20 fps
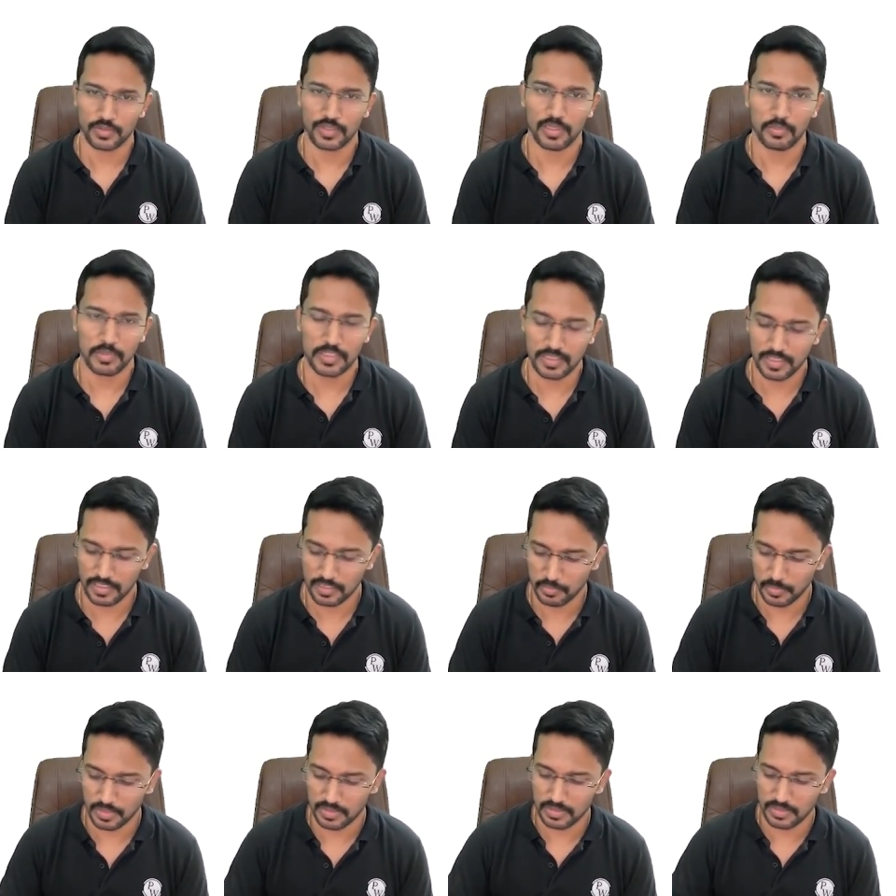That means he
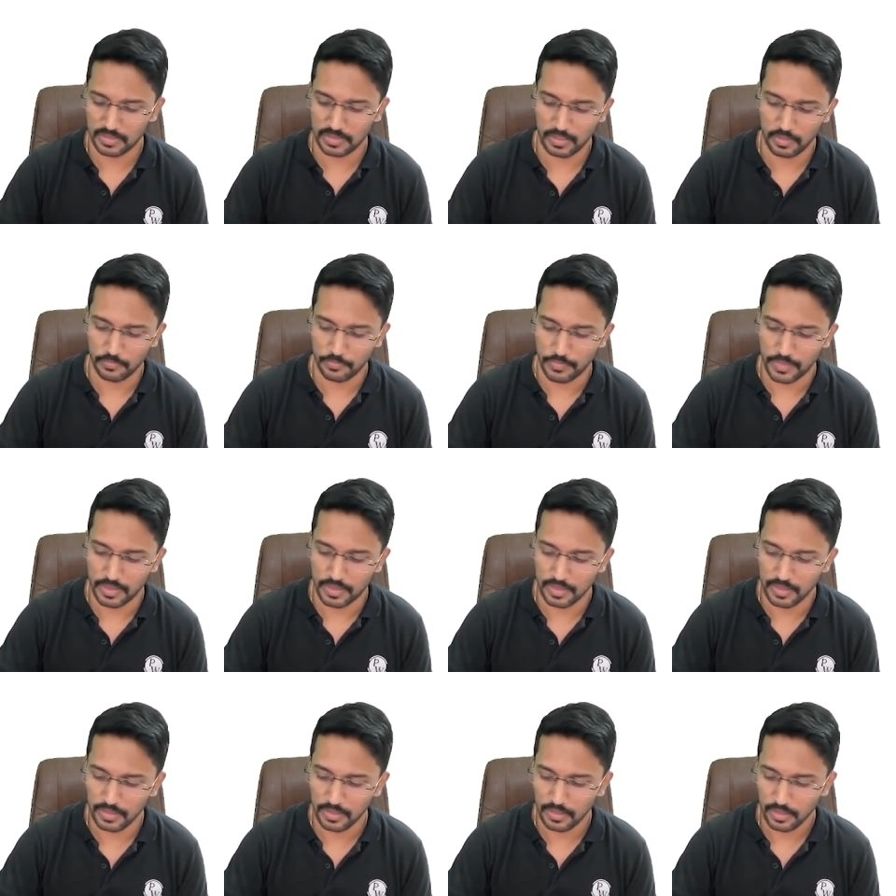has presented
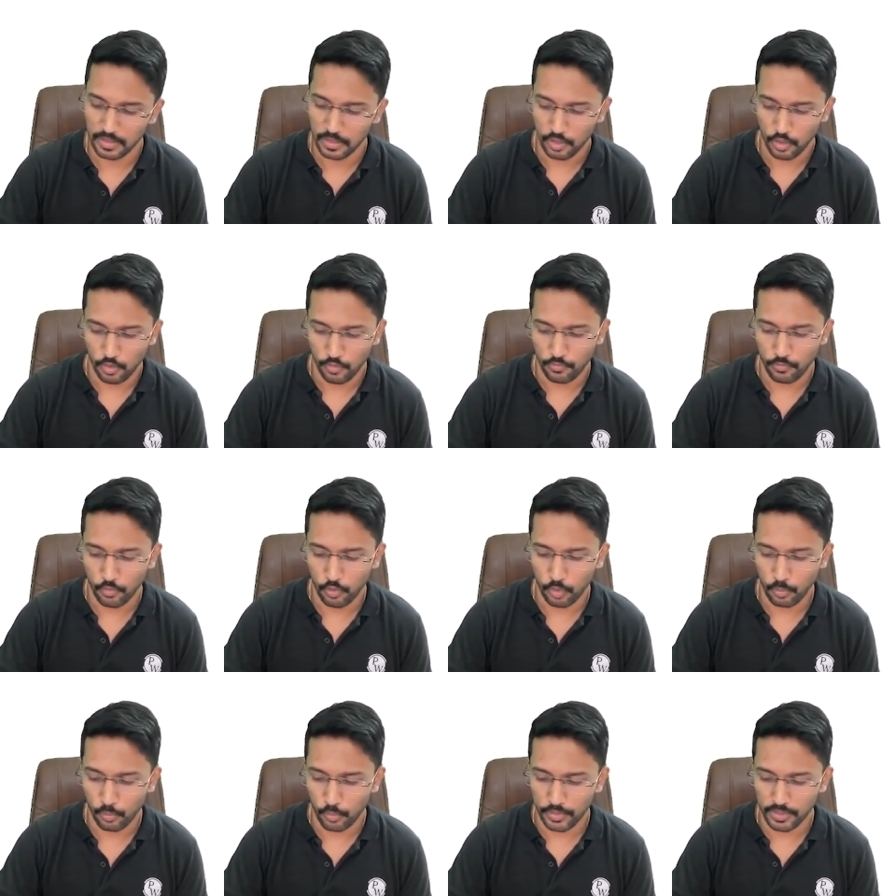within
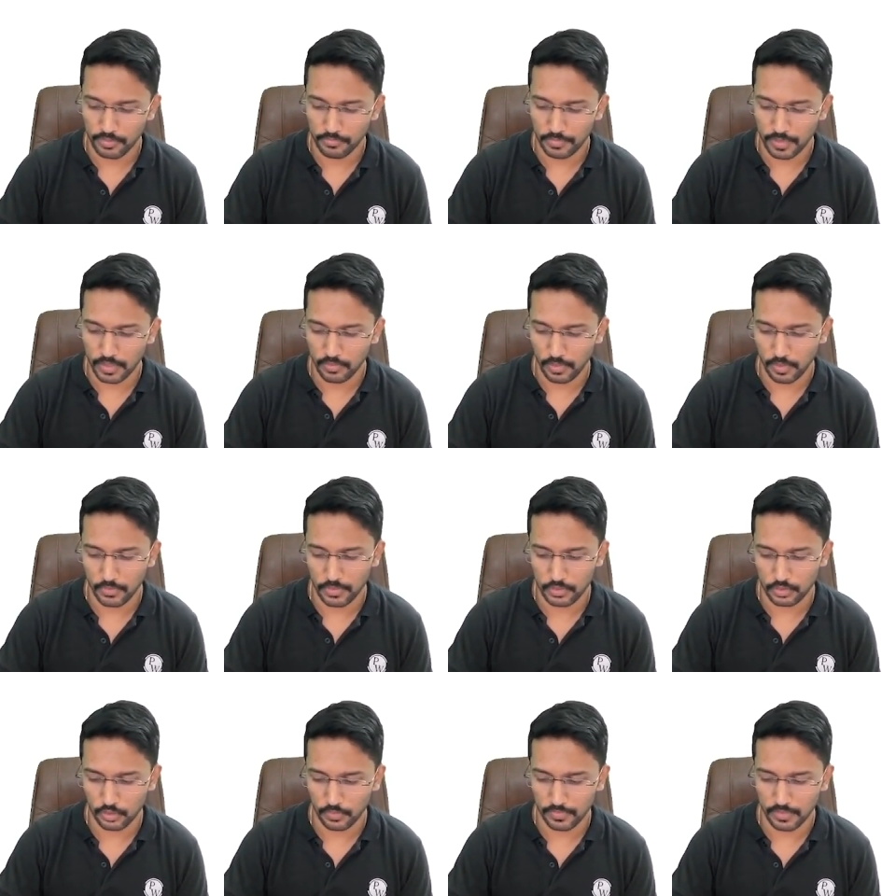4.5
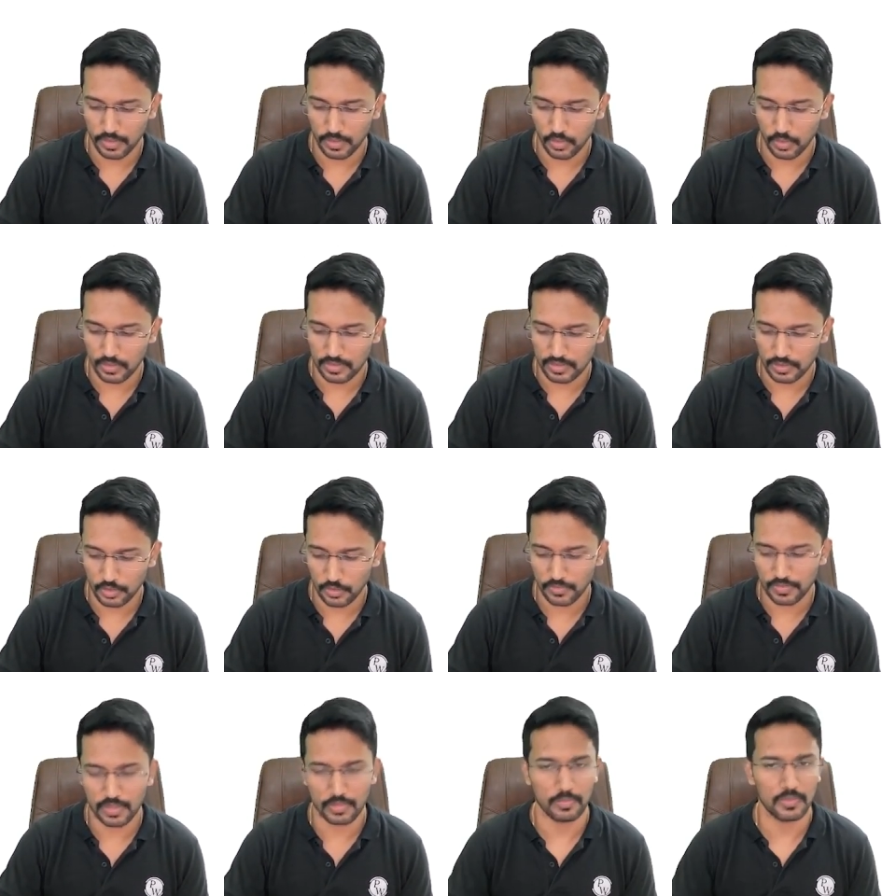hours of the onset
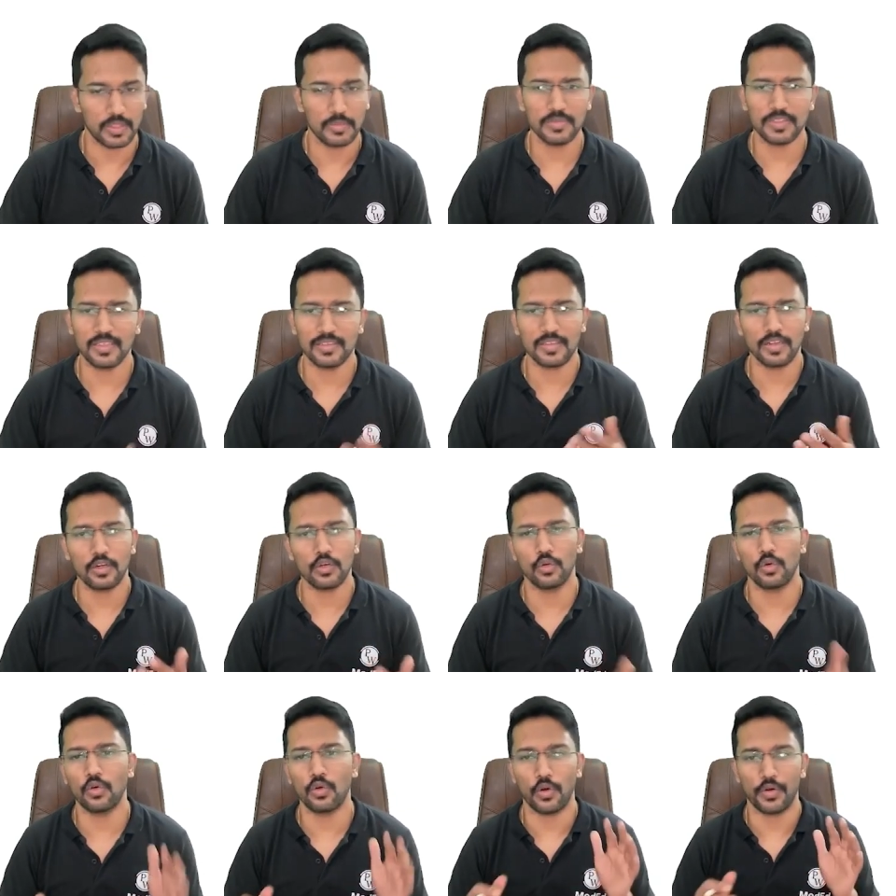of symptoms and there are
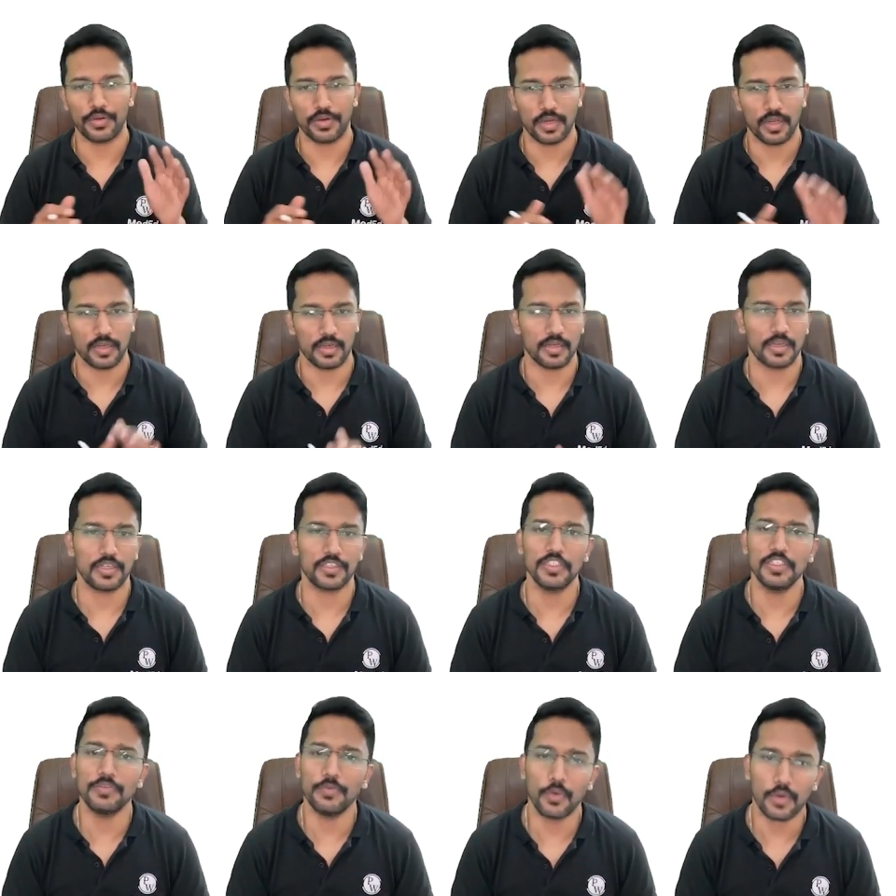no
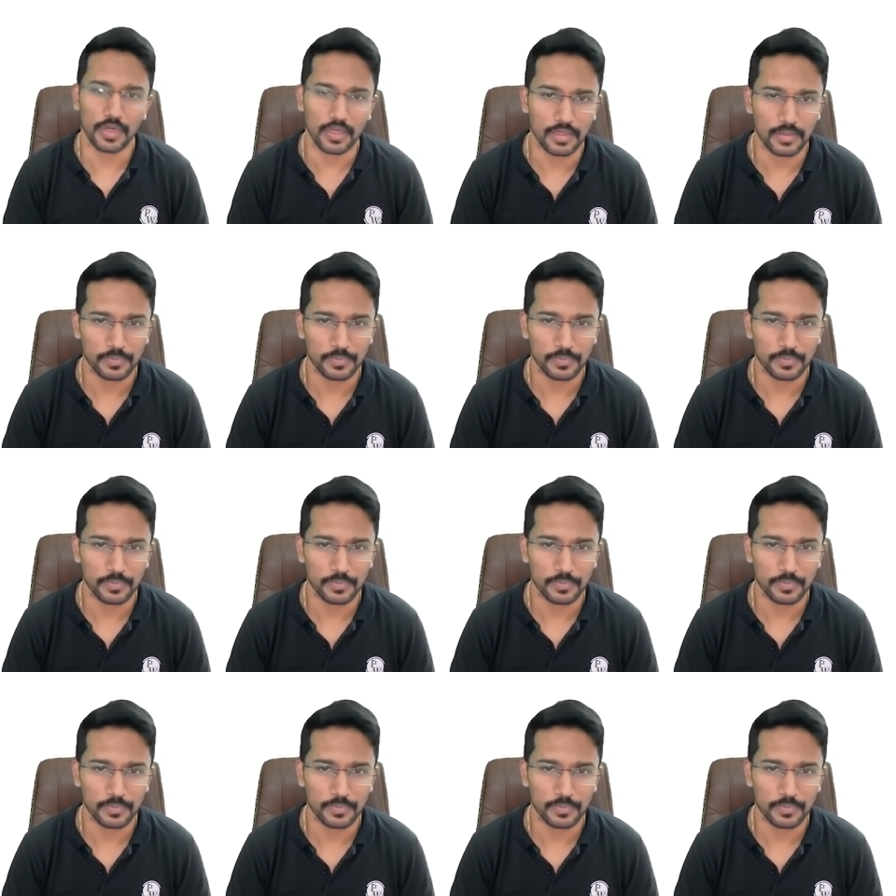contraindications for it.